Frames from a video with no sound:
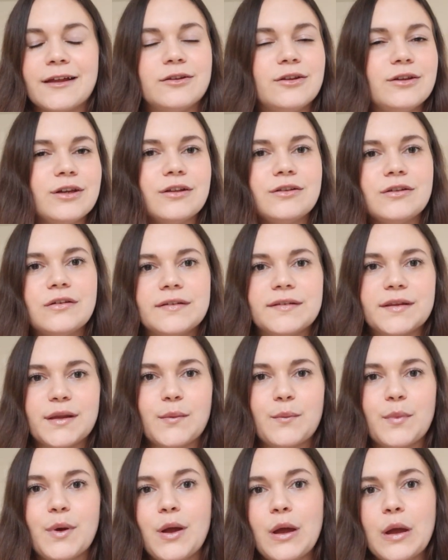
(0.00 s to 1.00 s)
And you can use
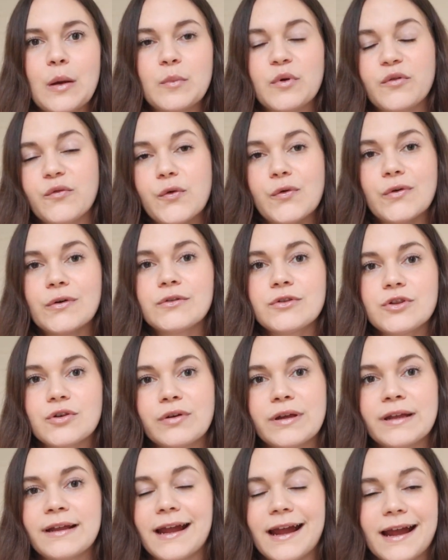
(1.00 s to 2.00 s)
them before,
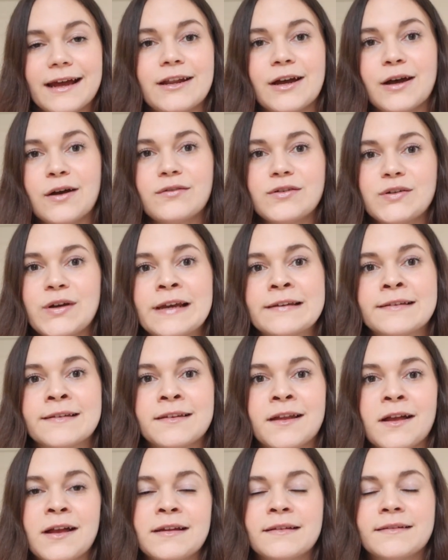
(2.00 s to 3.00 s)
during, and after your
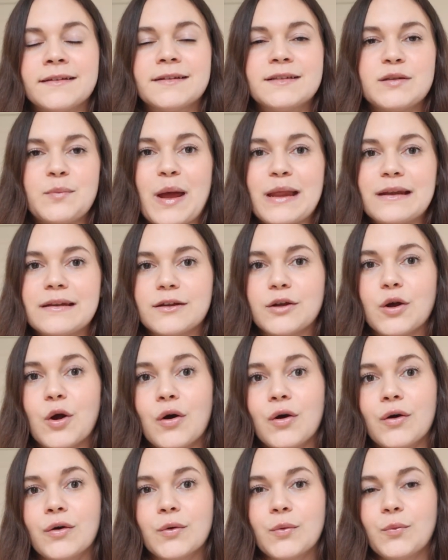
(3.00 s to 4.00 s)
exercise, depending
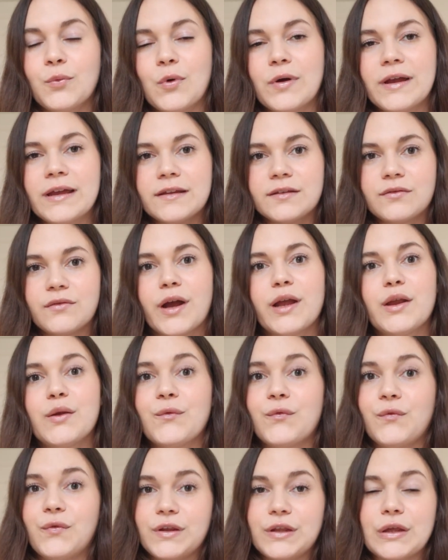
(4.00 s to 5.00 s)
on what is right
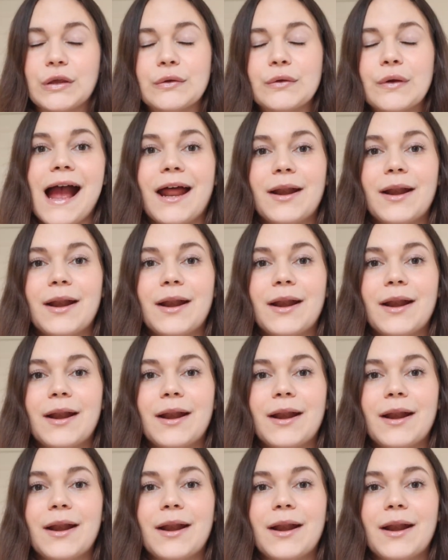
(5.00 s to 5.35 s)
for you.